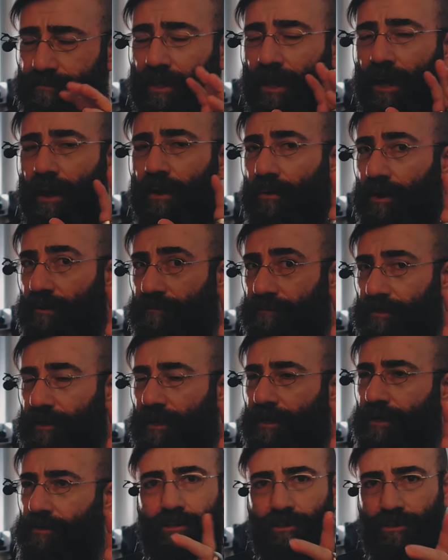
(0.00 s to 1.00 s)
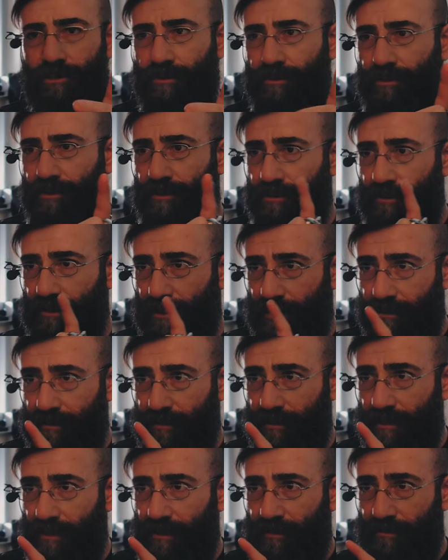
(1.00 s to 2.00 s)
However, I assure you that
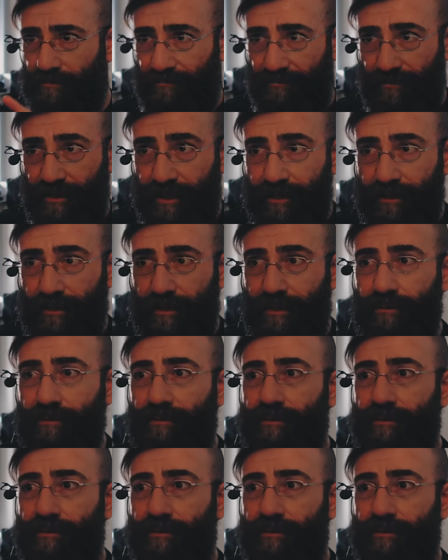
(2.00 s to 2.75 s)
the flickering